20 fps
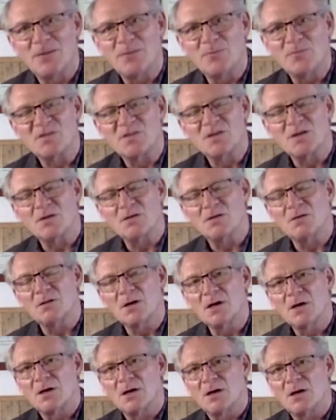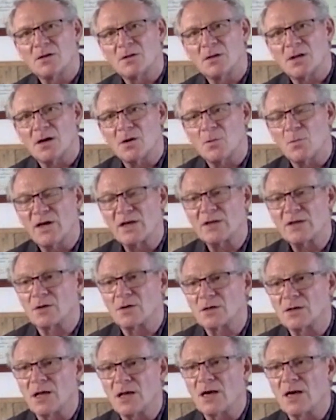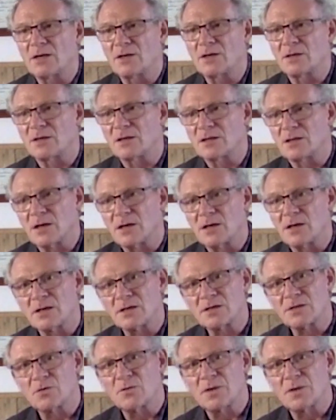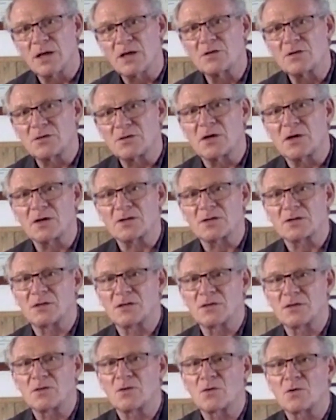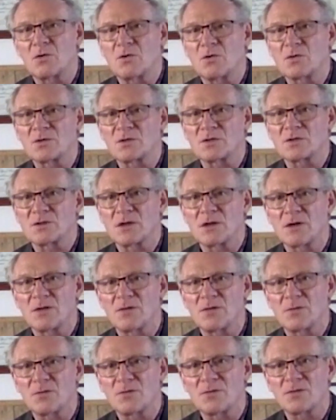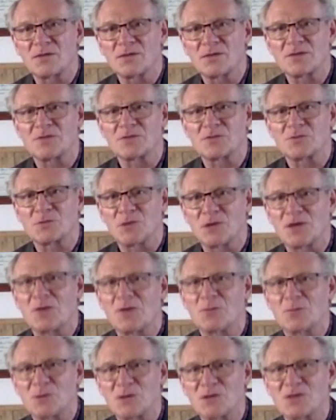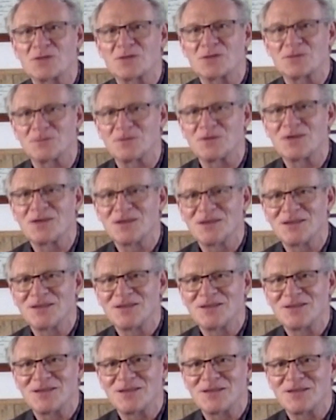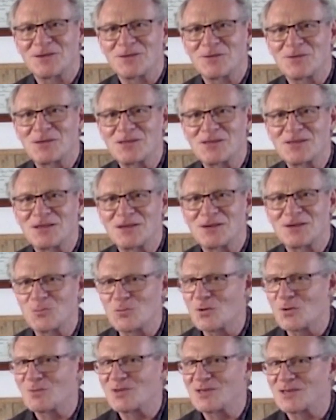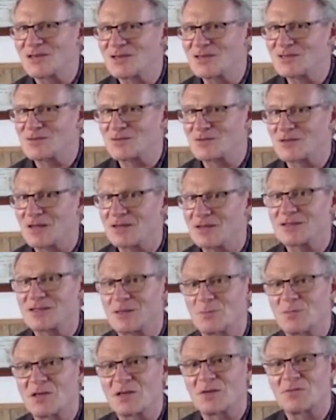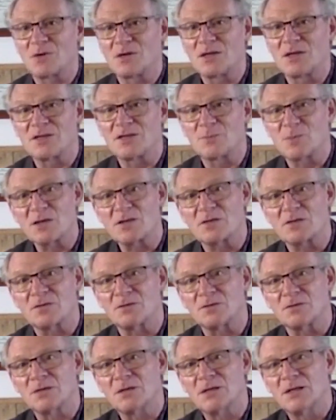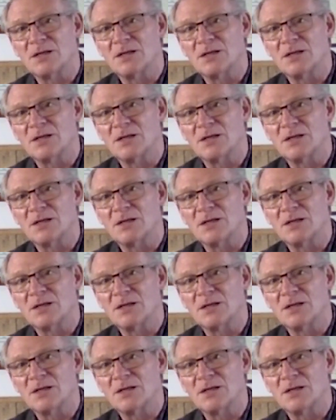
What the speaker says: So I went online and I saw the introduction to your course and I thought, this is really impressive. You know, this young woman has done something really special.